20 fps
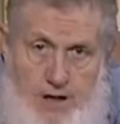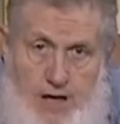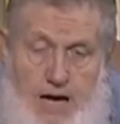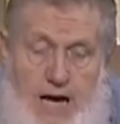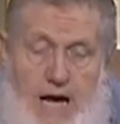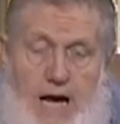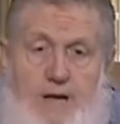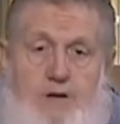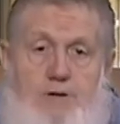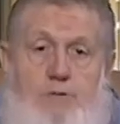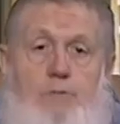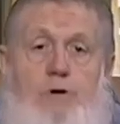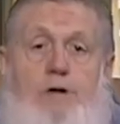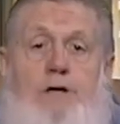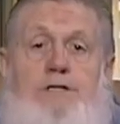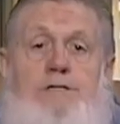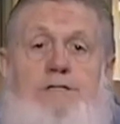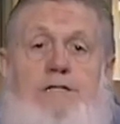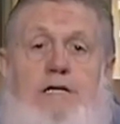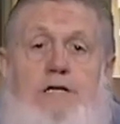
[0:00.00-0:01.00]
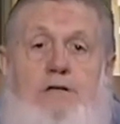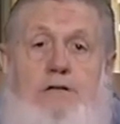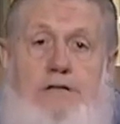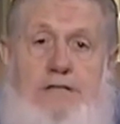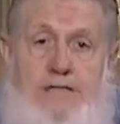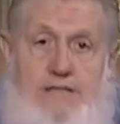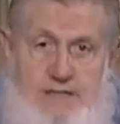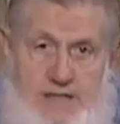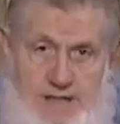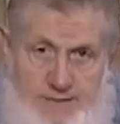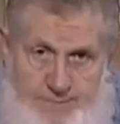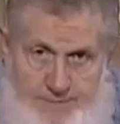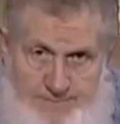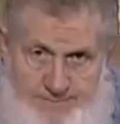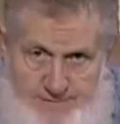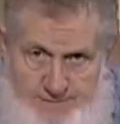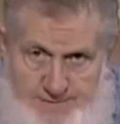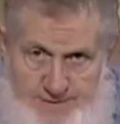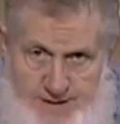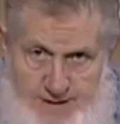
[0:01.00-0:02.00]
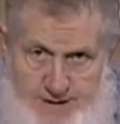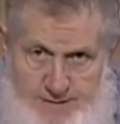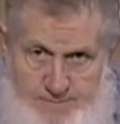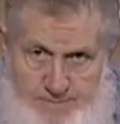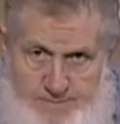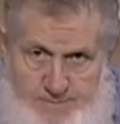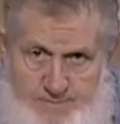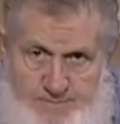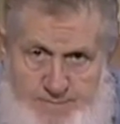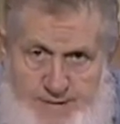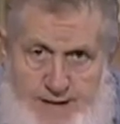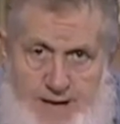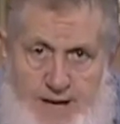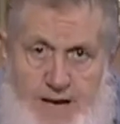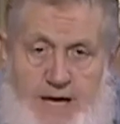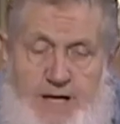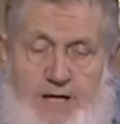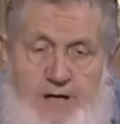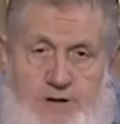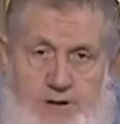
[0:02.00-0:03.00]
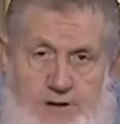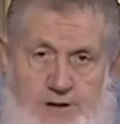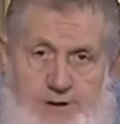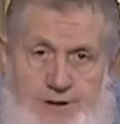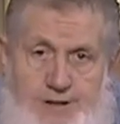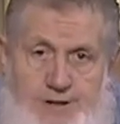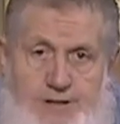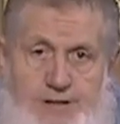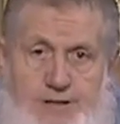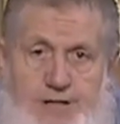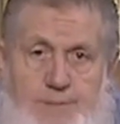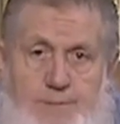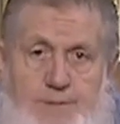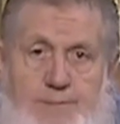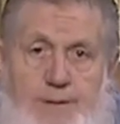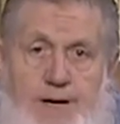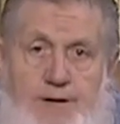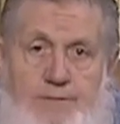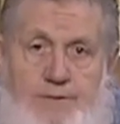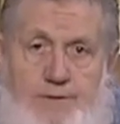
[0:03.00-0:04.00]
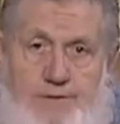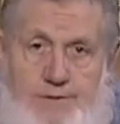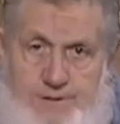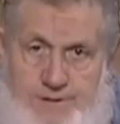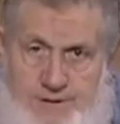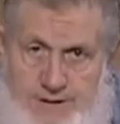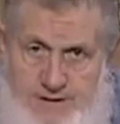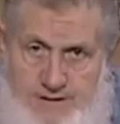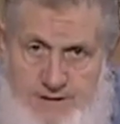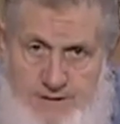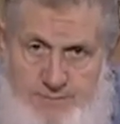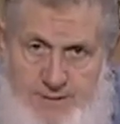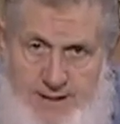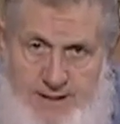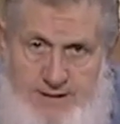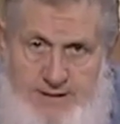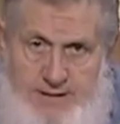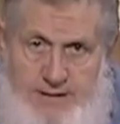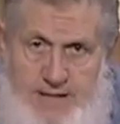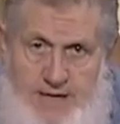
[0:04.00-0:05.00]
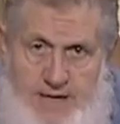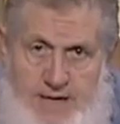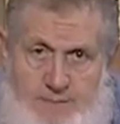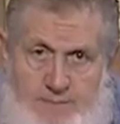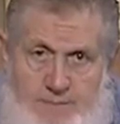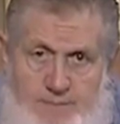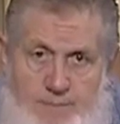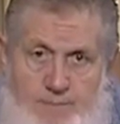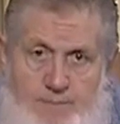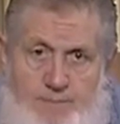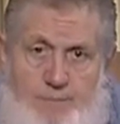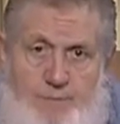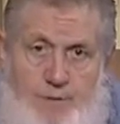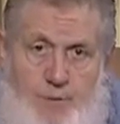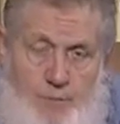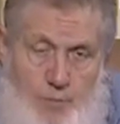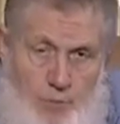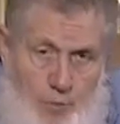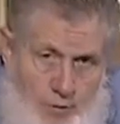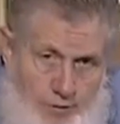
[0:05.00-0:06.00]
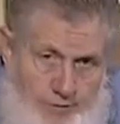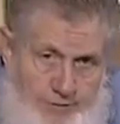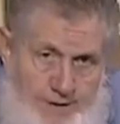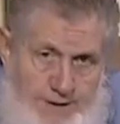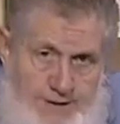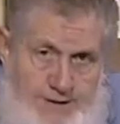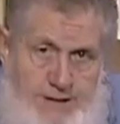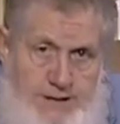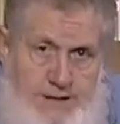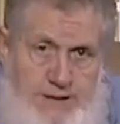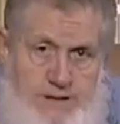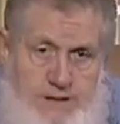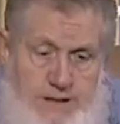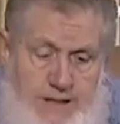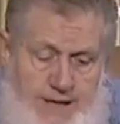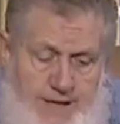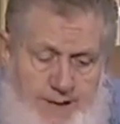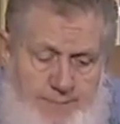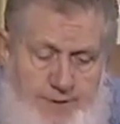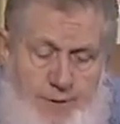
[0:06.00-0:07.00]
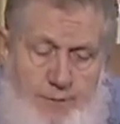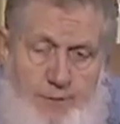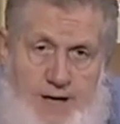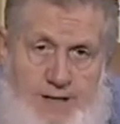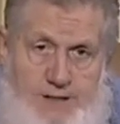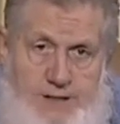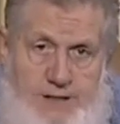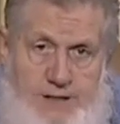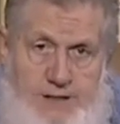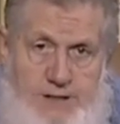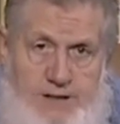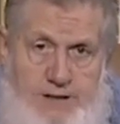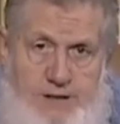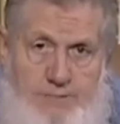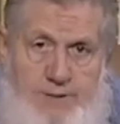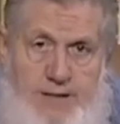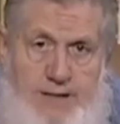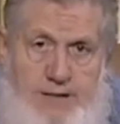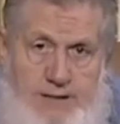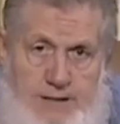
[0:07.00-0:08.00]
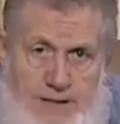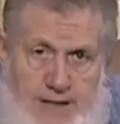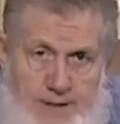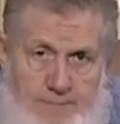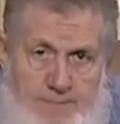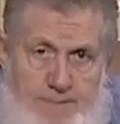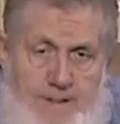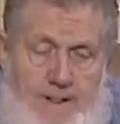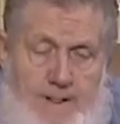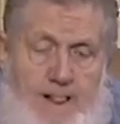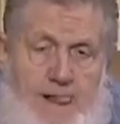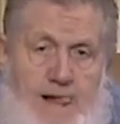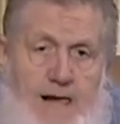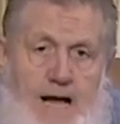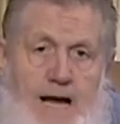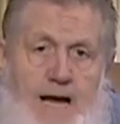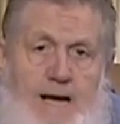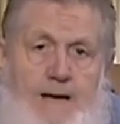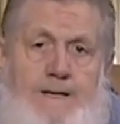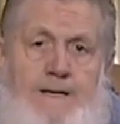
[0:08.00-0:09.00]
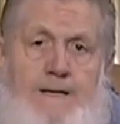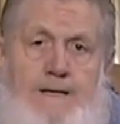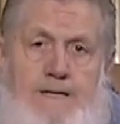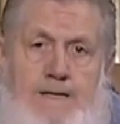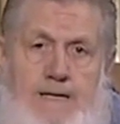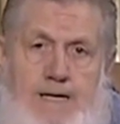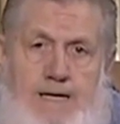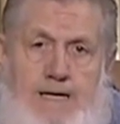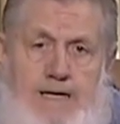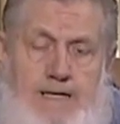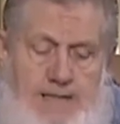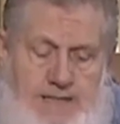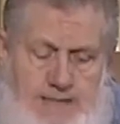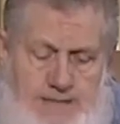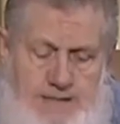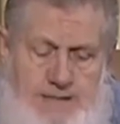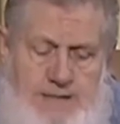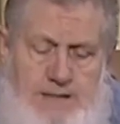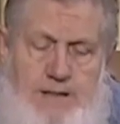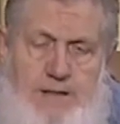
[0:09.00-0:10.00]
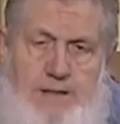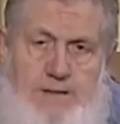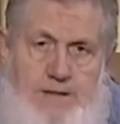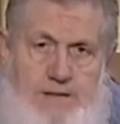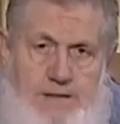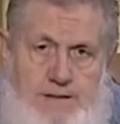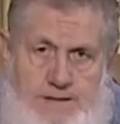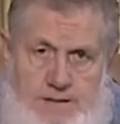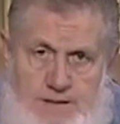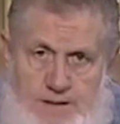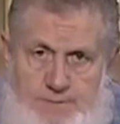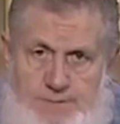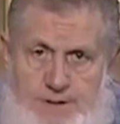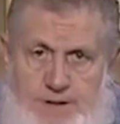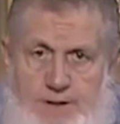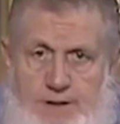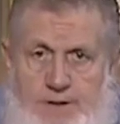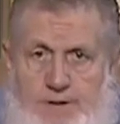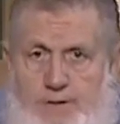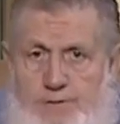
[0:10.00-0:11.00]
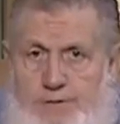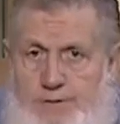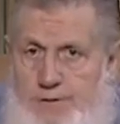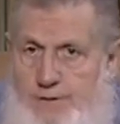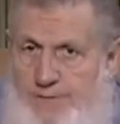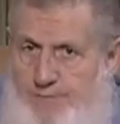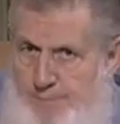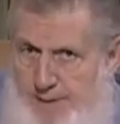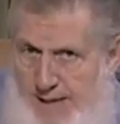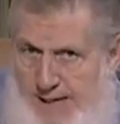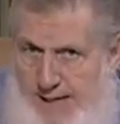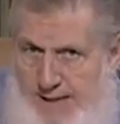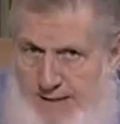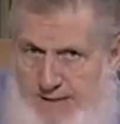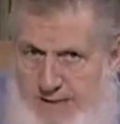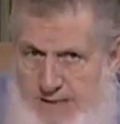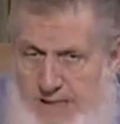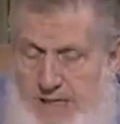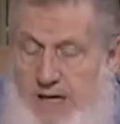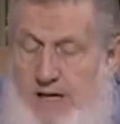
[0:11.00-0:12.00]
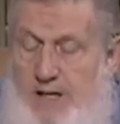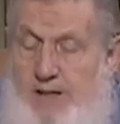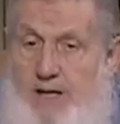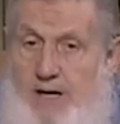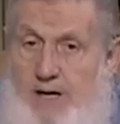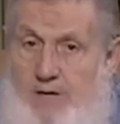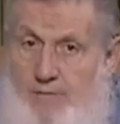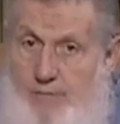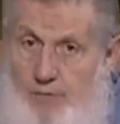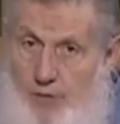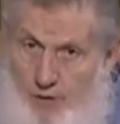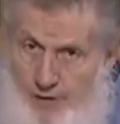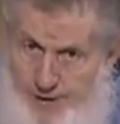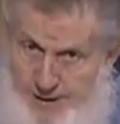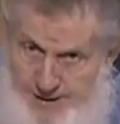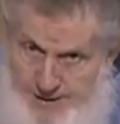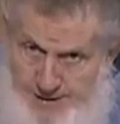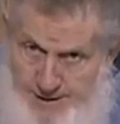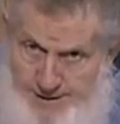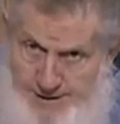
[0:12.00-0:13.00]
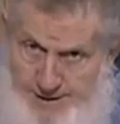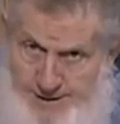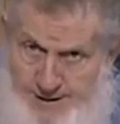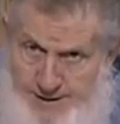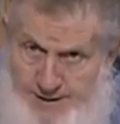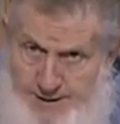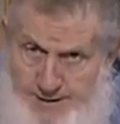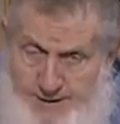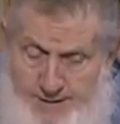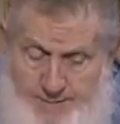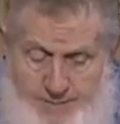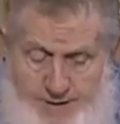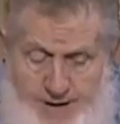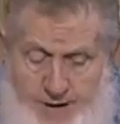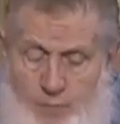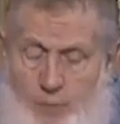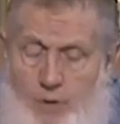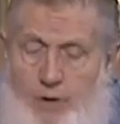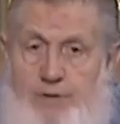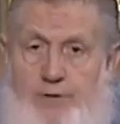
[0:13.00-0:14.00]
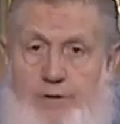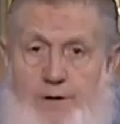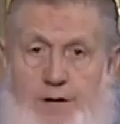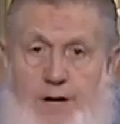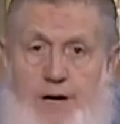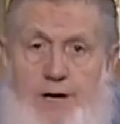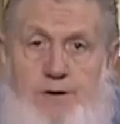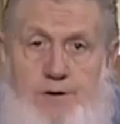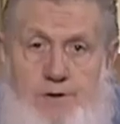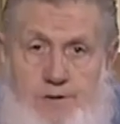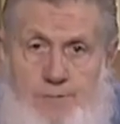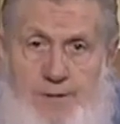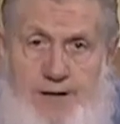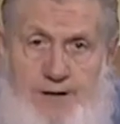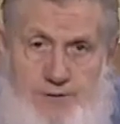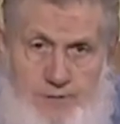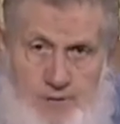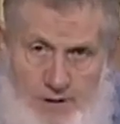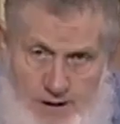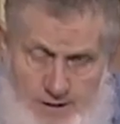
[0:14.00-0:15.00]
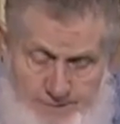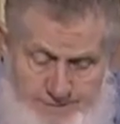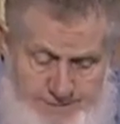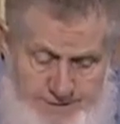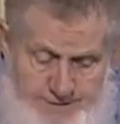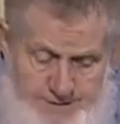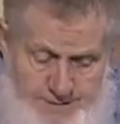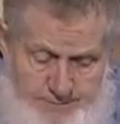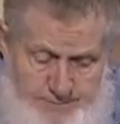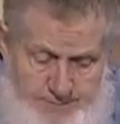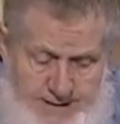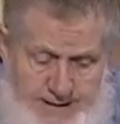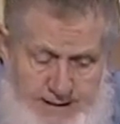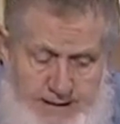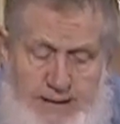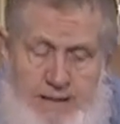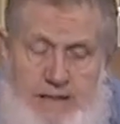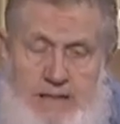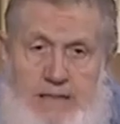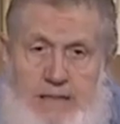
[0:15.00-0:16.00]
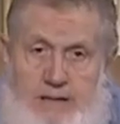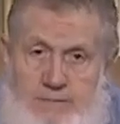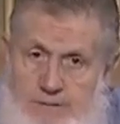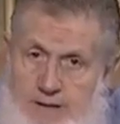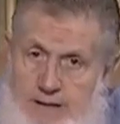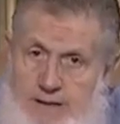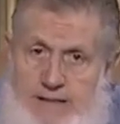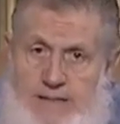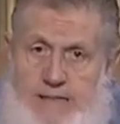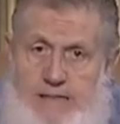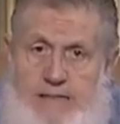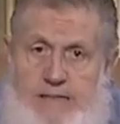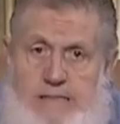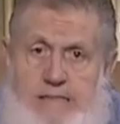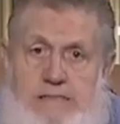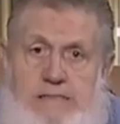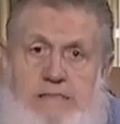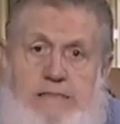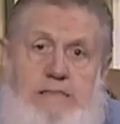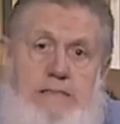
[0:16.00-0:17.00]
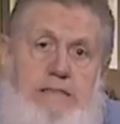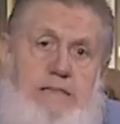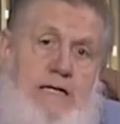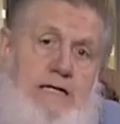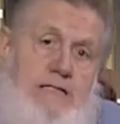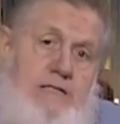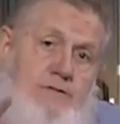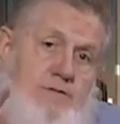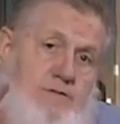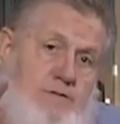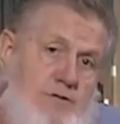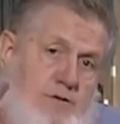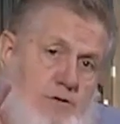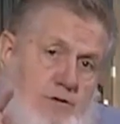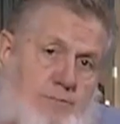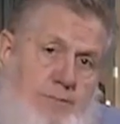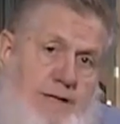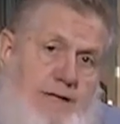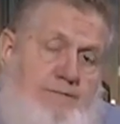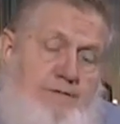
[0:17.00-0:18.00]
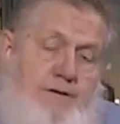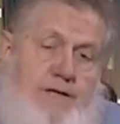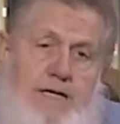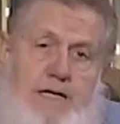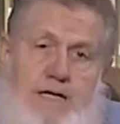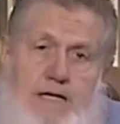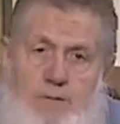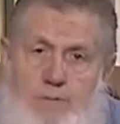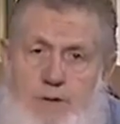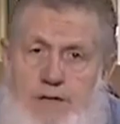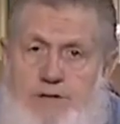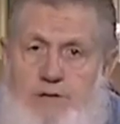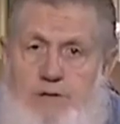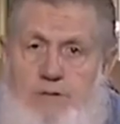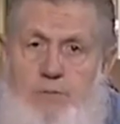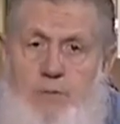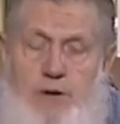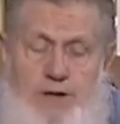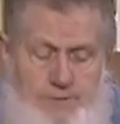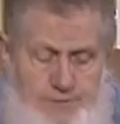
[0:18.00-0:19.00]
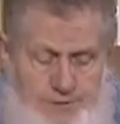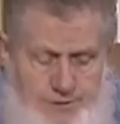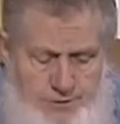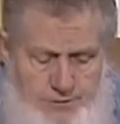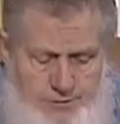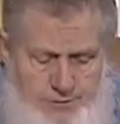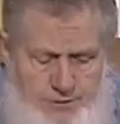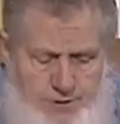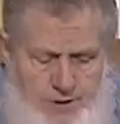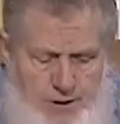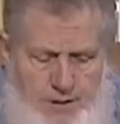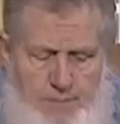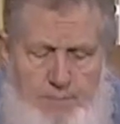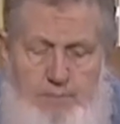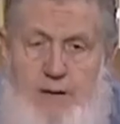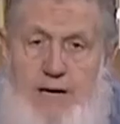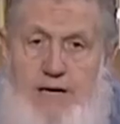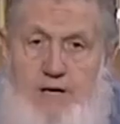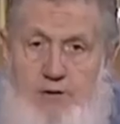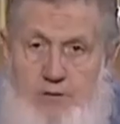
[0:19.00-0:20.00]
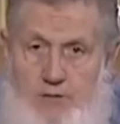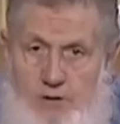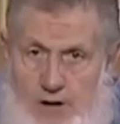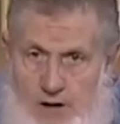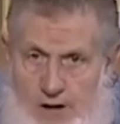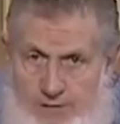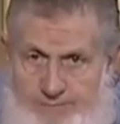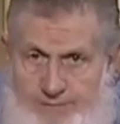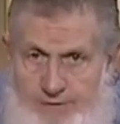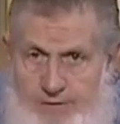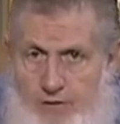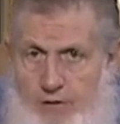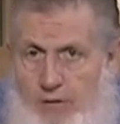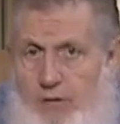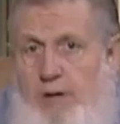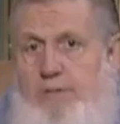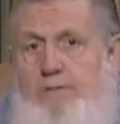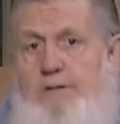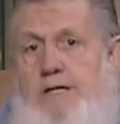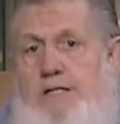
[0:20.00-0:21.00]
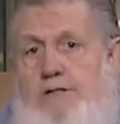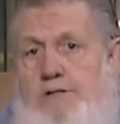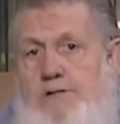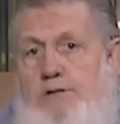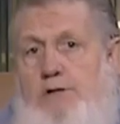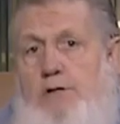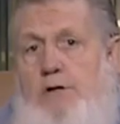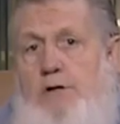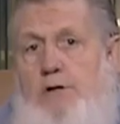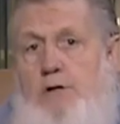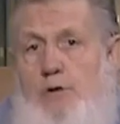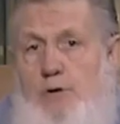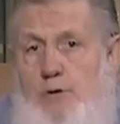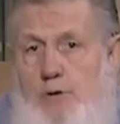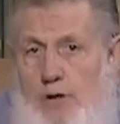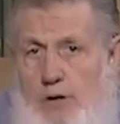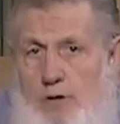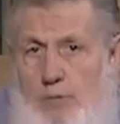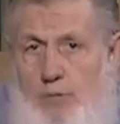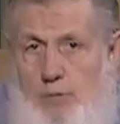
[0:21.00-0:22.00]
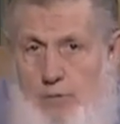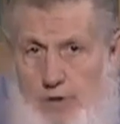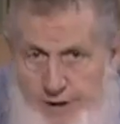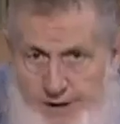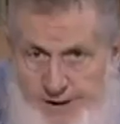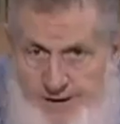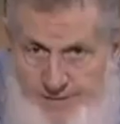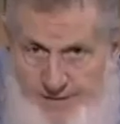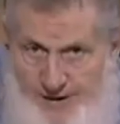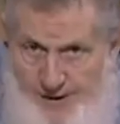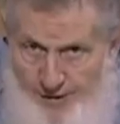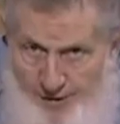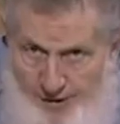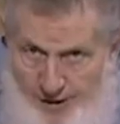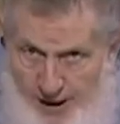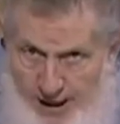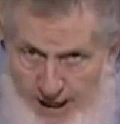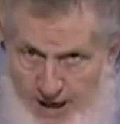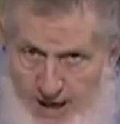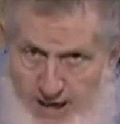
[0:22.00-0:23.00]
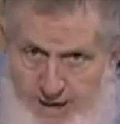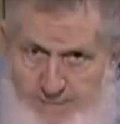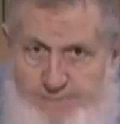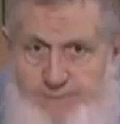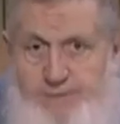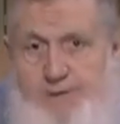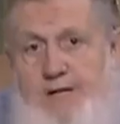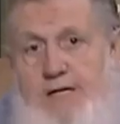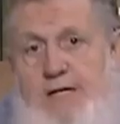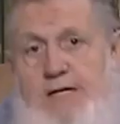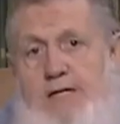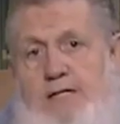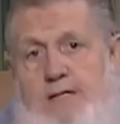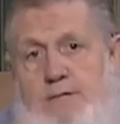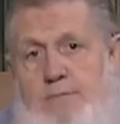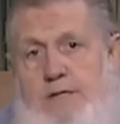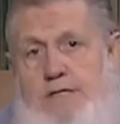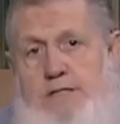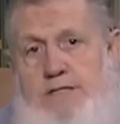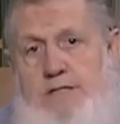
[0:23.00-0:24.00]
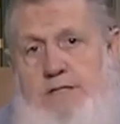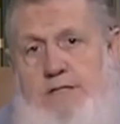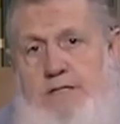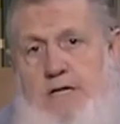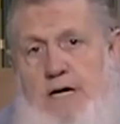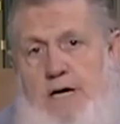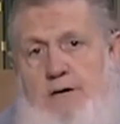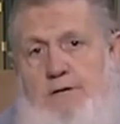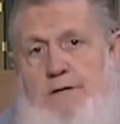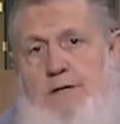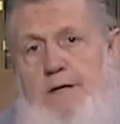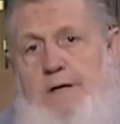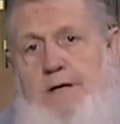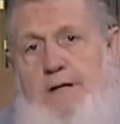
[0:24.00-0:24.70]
and you want to set a good example for them and encourage them about the good things about Islam, the moral things in Islam, the righteous things about Islam, and take it easy on this subject of those who have passed. They have already died, and whether or not you make dua for somebody really is, that's your benefit anyway. So why don't you make dua for all of us who are working, that are alive, trying to get the message out.